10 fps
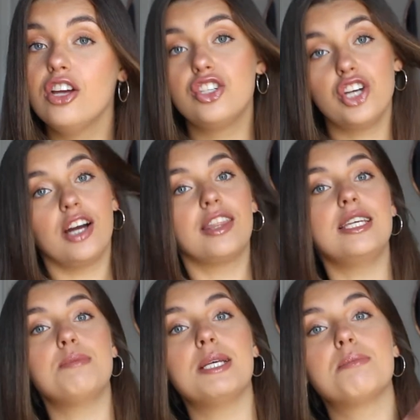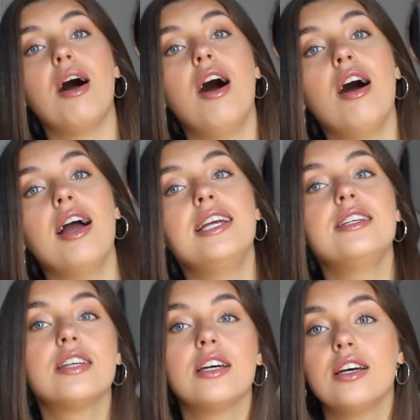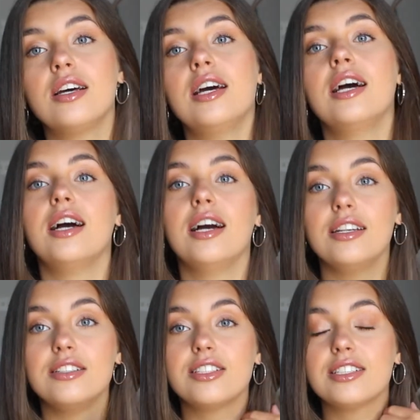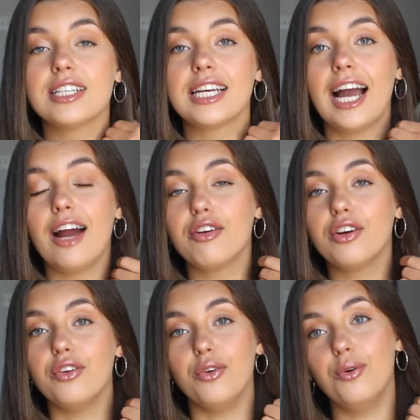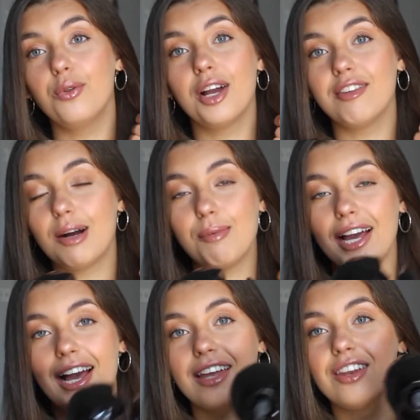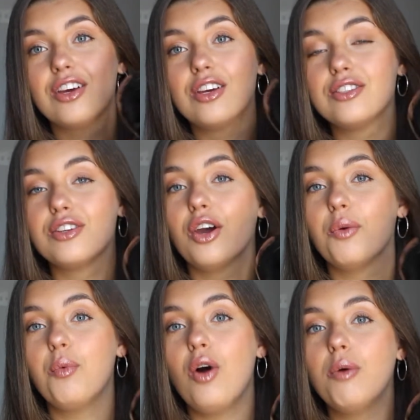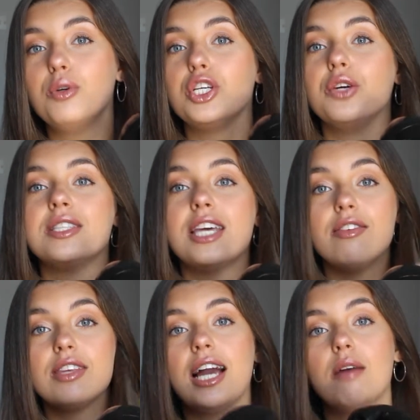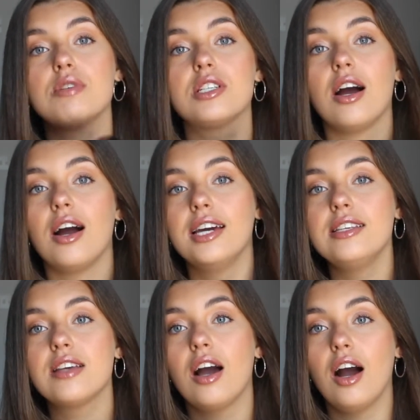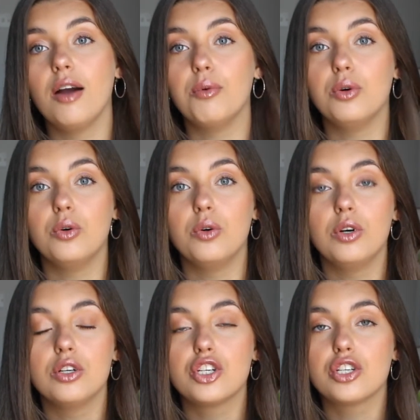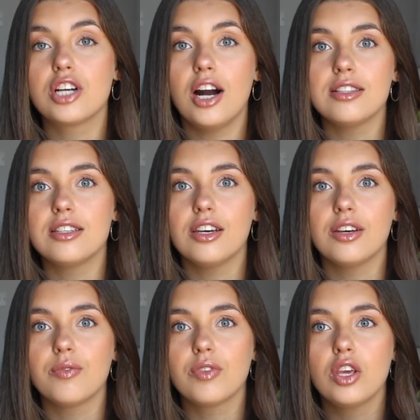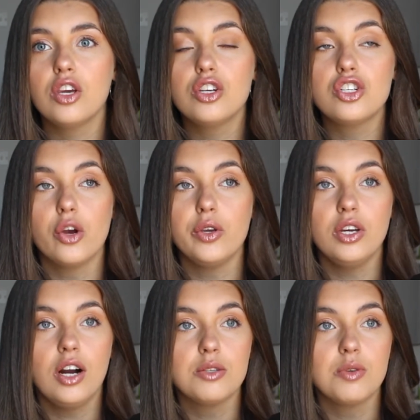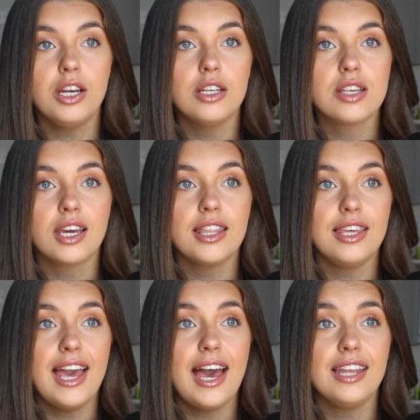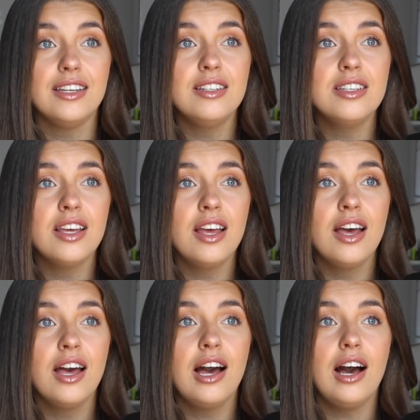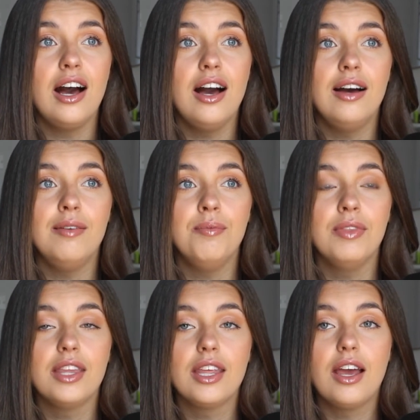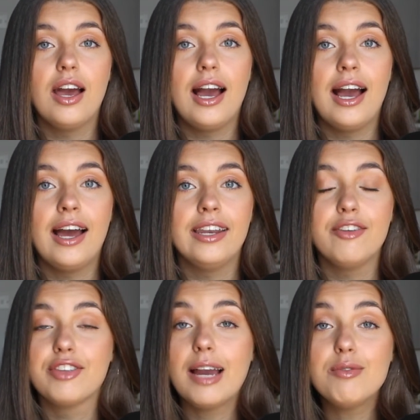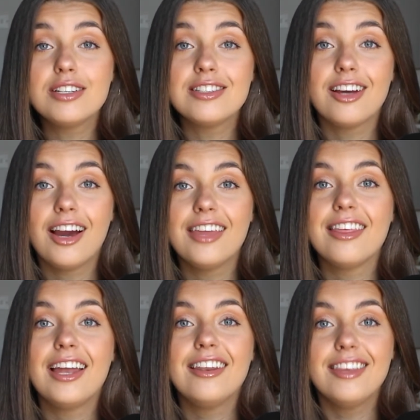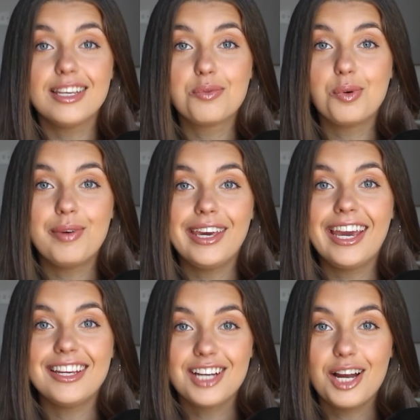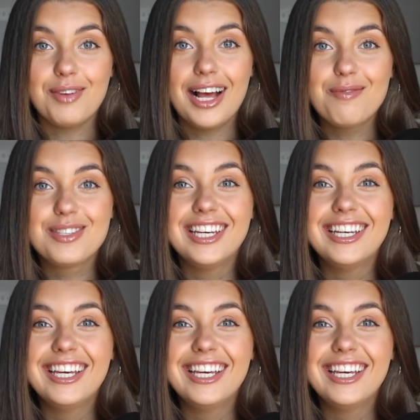chuck these bits behind and just carry on all the way around my head. So what I will do is if the camera dies, I will just cut to showing you guys what it looks like at the end. And if the camera doesn't die, then this will be a time lapse.